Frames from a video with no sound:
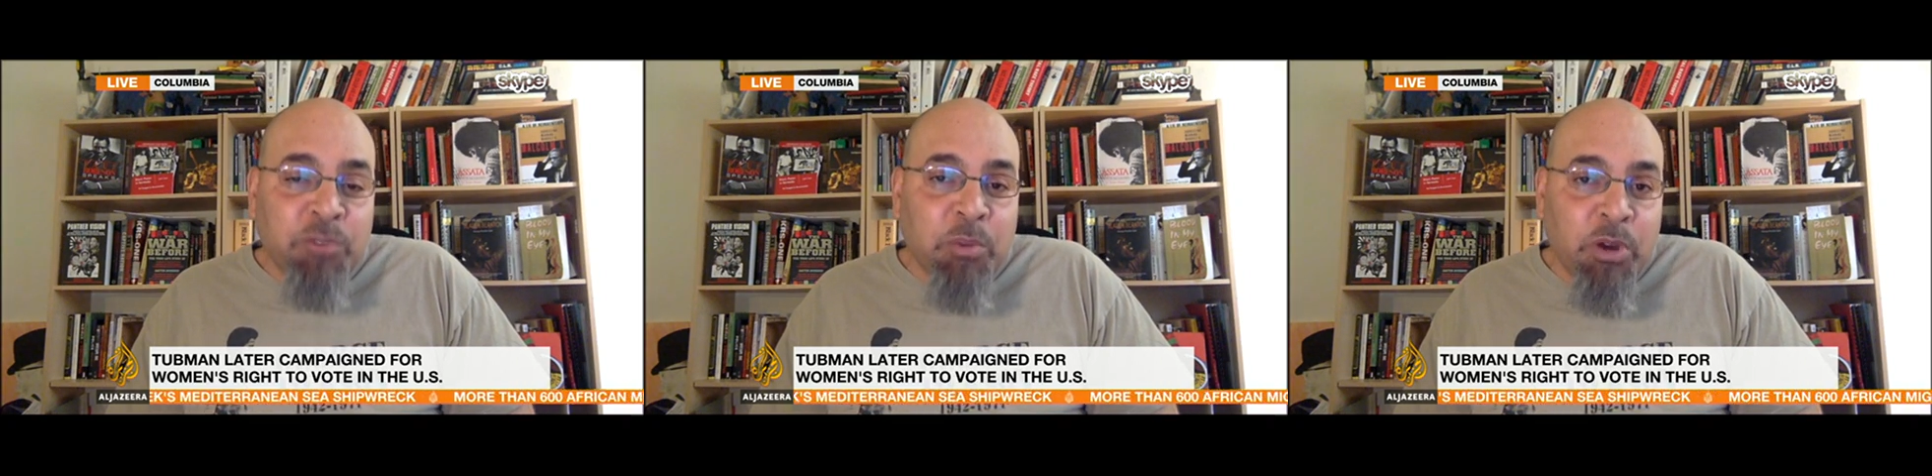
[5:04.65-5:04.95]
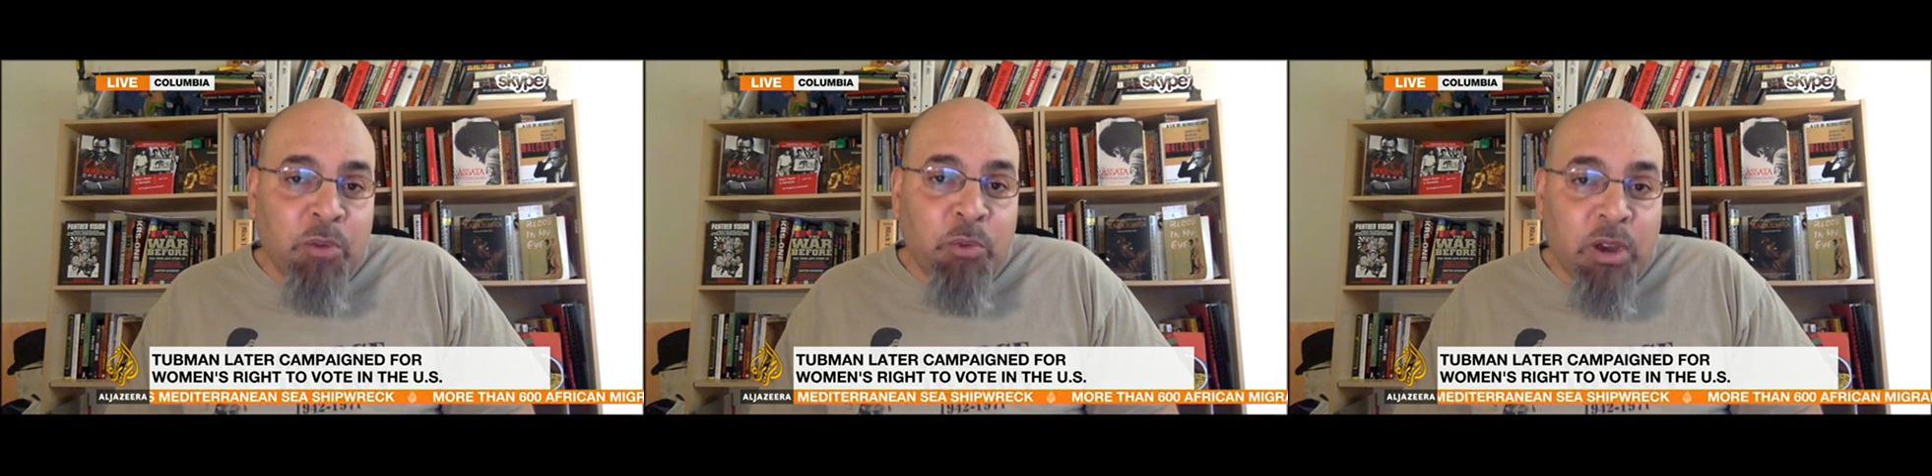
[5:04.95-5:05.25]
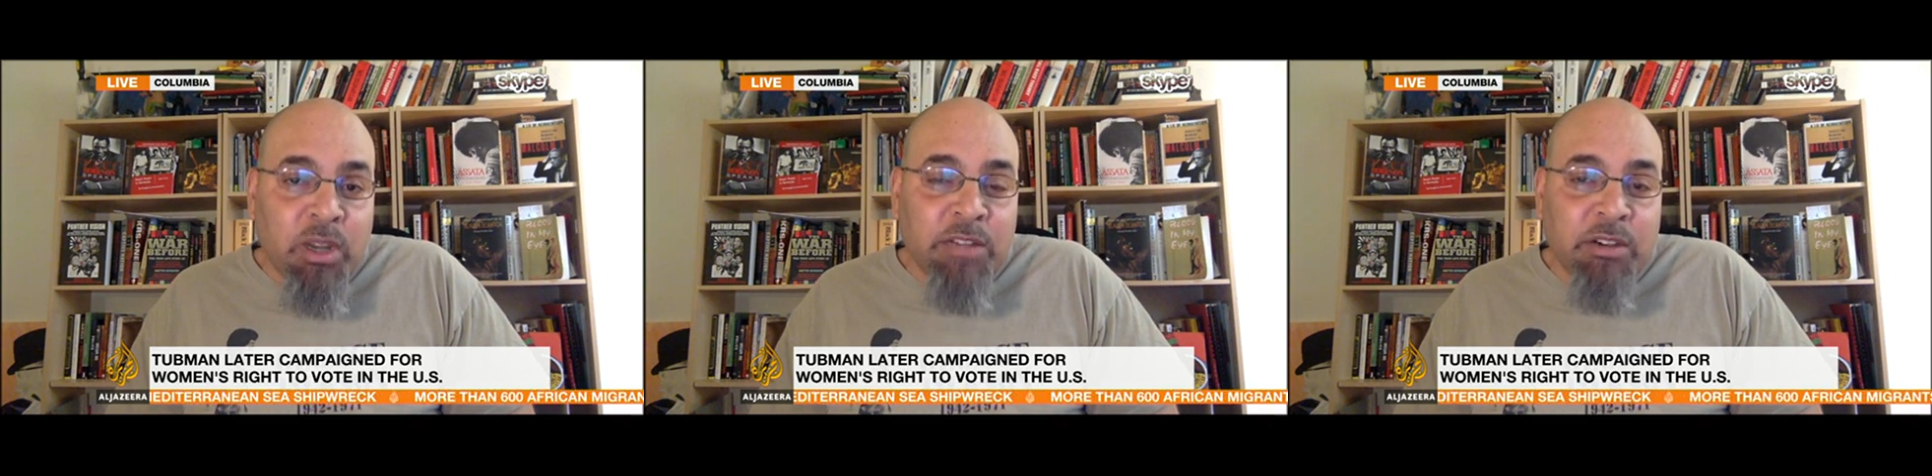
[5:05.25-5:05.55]
from her
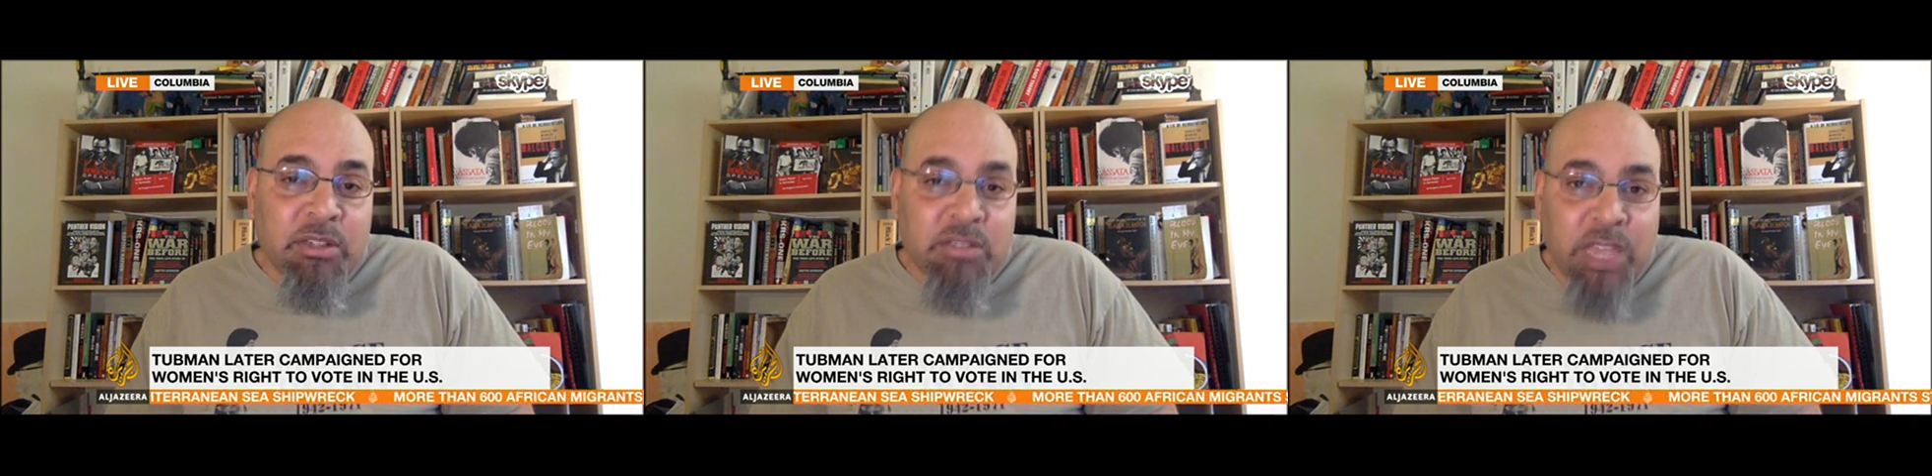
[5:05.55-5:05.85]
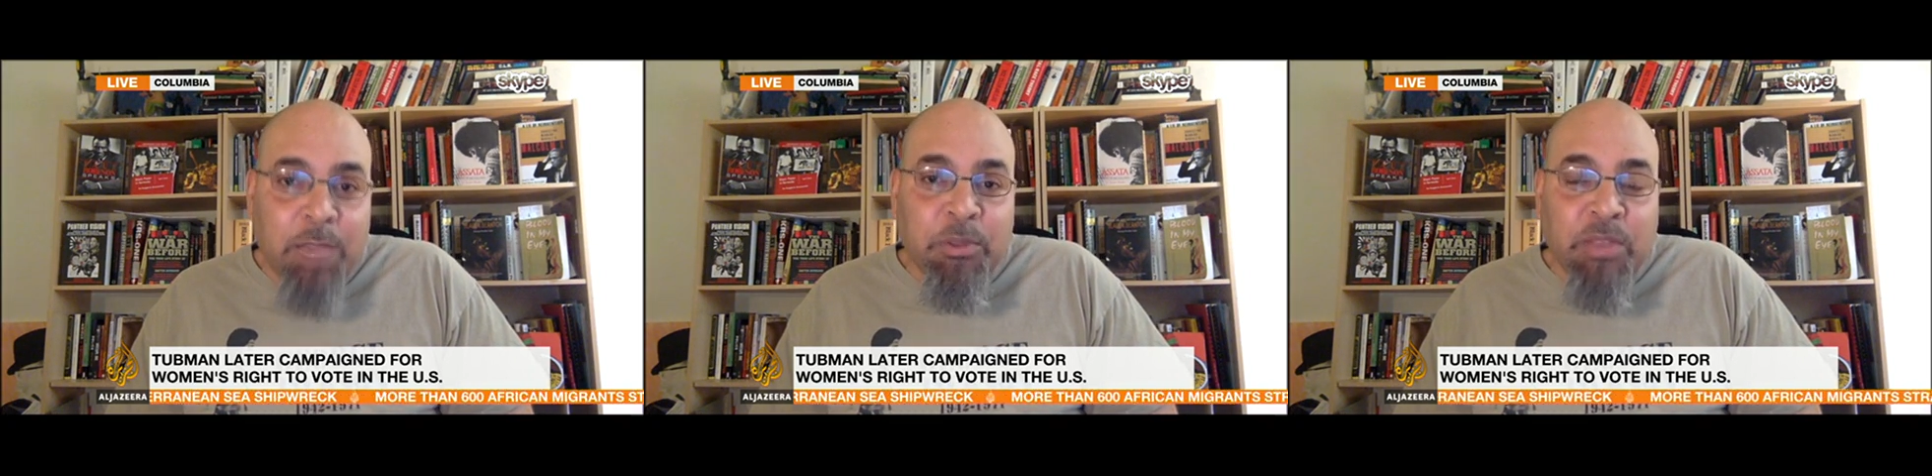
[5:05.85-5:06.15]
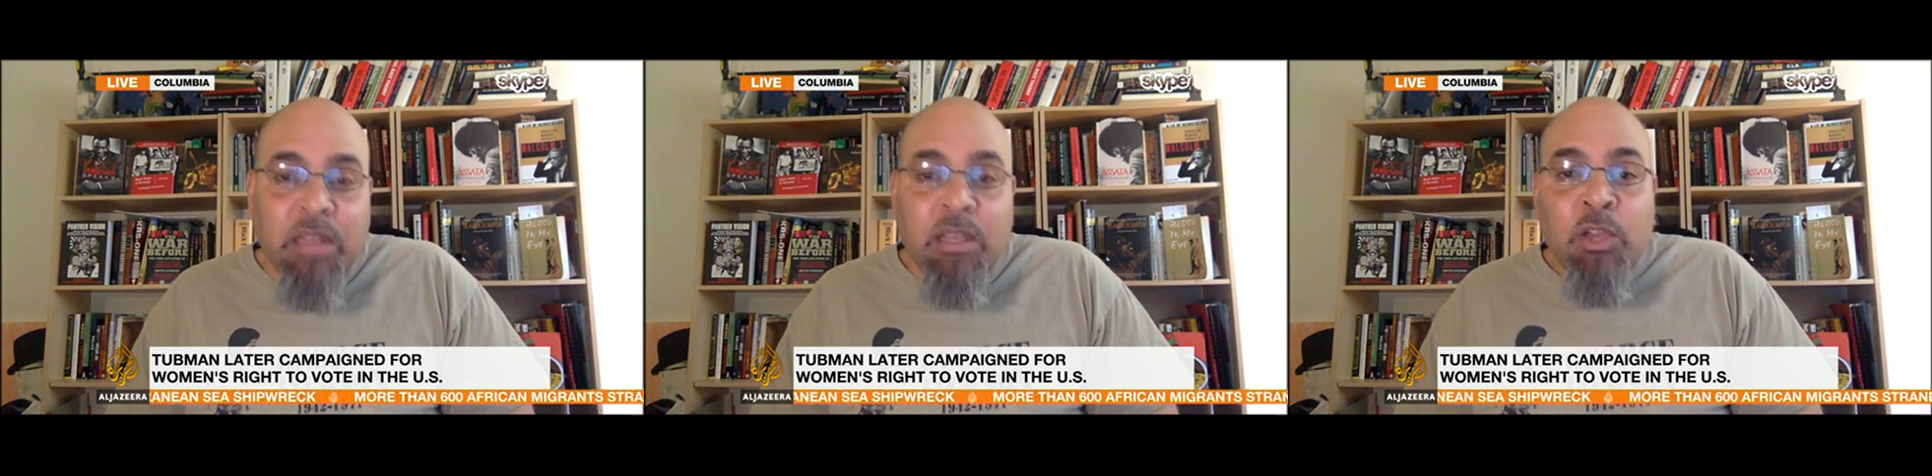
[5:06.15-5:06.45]
work and her example,
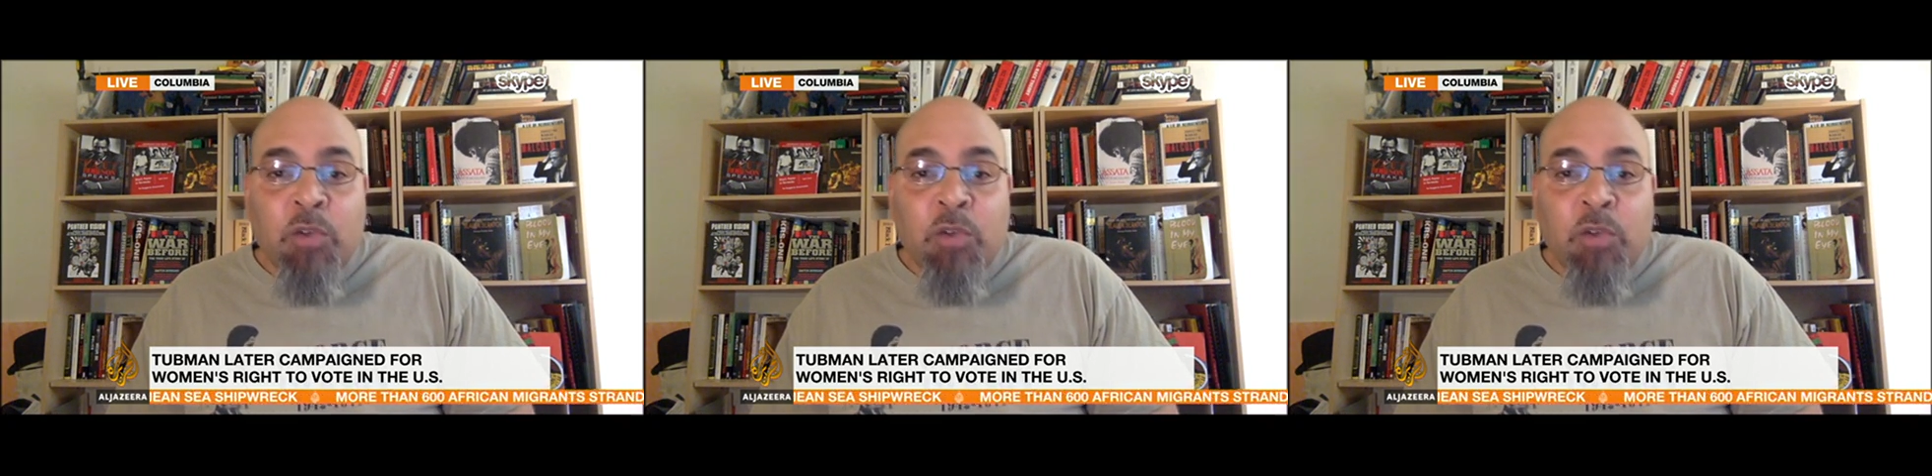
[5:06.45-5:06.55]
that